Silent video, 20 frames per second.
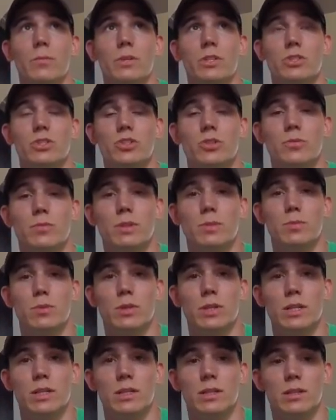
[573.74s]
It should be
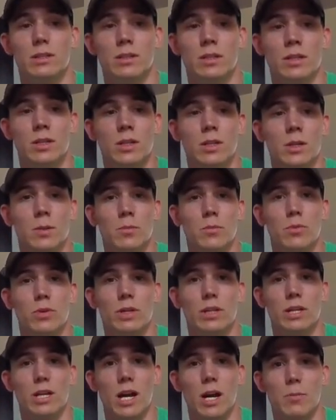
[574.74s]
pretty
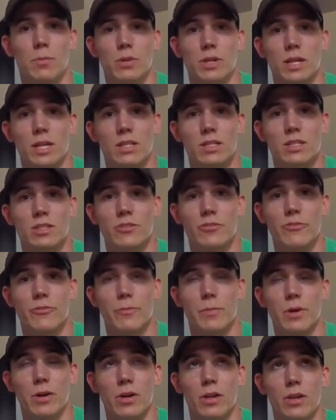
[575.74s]
comprehensive,
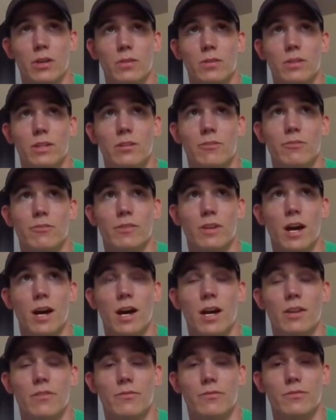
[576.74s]
but if
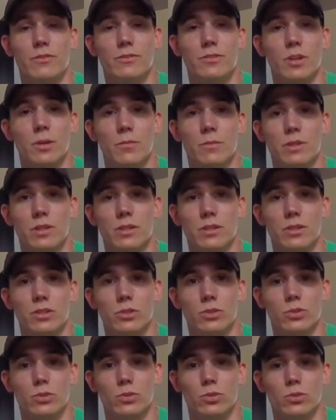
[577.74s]
not, if something
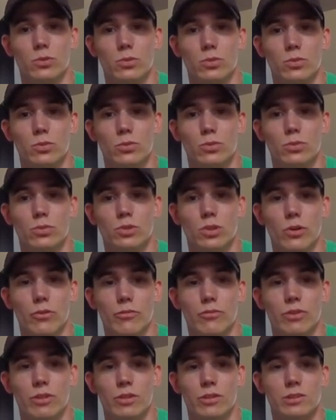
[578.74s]
you don't
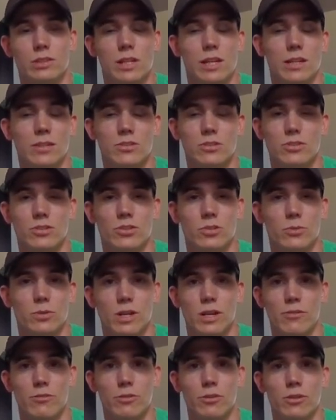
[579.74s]
feel is answered or
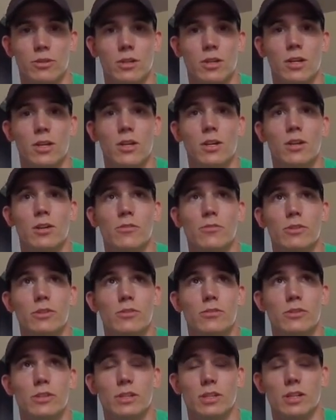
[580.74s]
whatever, feel
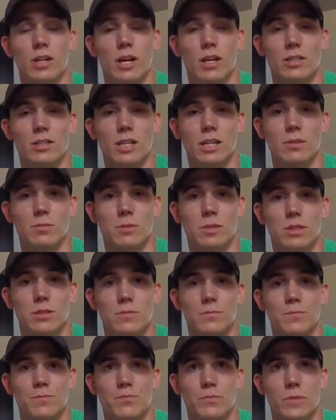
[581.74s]
free to contact
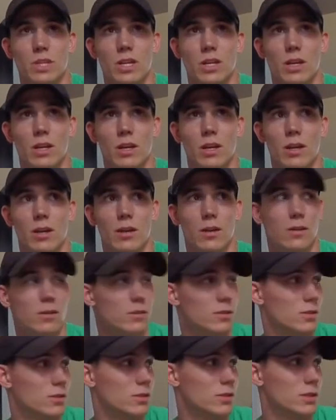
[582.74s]
me. And
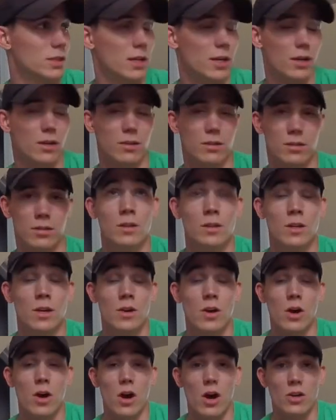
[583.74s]
yeah,
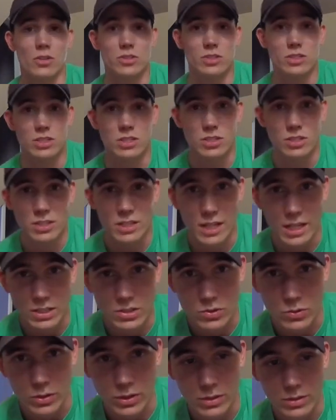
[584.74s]
I'll see you in the
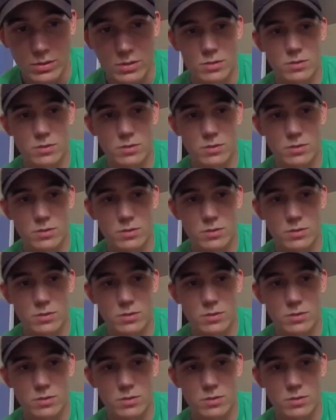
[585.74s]
next one.